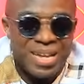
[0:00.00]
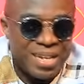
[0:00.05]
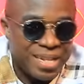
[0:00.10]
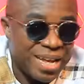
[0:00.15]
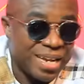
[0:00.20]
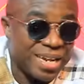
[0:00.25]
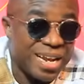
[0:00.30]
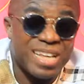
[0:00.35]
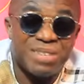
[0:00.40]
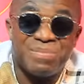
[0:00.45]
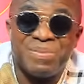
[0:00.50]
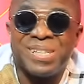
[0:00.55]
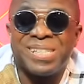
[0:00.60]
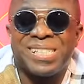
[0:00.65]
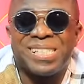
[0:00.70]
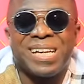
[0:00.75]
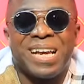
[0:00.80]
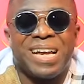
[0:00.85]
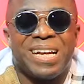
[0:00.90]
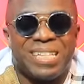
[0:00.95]
that has been
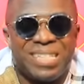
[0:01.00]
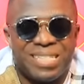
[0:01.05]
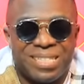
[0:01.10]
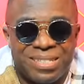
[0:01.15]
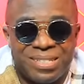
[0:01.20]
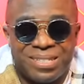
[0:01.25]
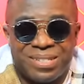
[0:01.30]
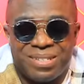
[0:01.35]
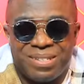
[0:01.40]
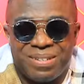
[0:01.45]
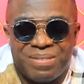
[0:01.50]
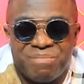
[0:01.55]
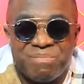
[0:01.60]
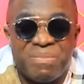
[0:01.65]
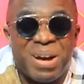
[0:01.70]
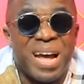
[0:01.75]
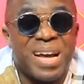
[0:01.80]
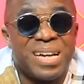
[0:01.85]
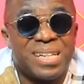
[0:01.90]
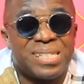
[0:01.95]
shared
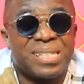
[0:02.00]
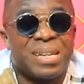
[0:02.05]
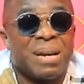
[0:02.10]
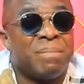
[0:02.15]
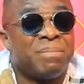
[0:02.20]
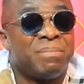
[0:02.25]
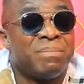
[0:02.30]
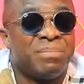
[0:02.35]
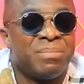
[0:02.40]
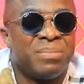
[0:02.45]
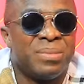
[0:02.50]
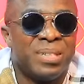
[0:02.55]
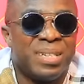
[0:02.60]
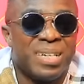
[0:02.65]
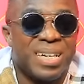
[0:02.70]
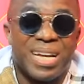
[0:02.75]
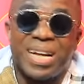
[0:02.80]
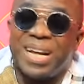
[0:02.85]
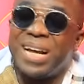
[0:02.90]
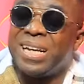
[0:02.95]
by some
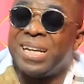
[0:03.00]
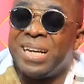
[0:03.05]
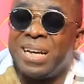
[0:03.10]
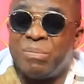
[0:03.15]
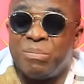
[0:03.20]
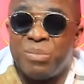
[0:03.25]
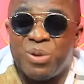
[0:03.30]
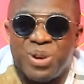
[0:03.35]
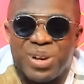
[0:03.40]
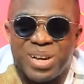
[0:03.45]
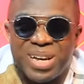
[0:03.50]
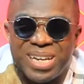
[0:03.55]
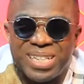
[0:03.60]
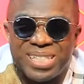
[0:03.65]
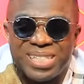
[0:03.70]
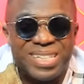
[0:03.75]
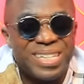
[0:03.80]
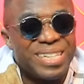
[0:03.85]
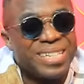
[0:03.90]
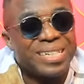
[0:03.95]
Ghanaian
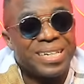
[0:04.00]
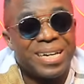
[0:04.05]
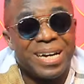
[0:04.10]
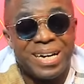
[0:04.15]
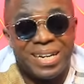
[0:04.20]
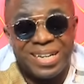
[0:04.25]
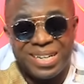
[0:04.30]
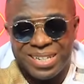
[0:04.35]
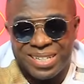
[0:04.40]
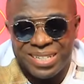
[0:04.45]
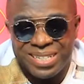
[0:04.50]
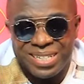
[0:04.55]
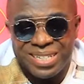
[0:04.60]
bloggers in Ghana.